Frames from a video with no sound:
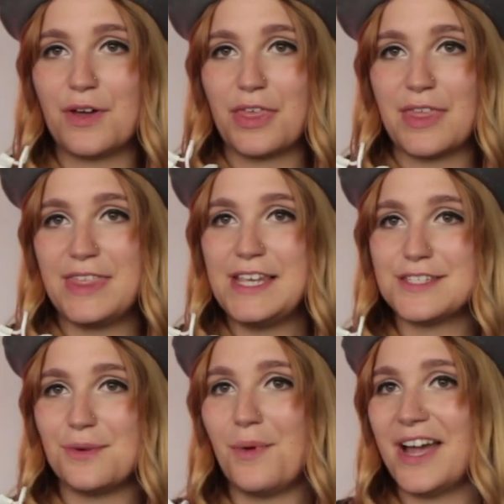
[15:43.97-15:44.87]
with
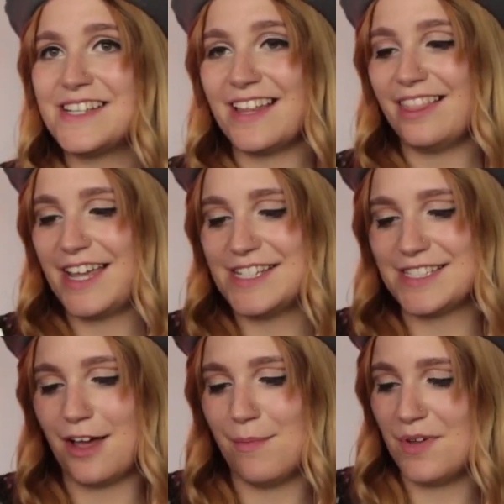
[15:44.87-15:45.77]
these white
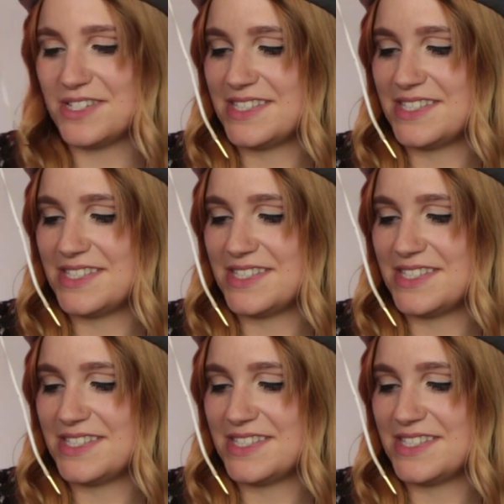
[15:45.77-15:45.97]
lace-up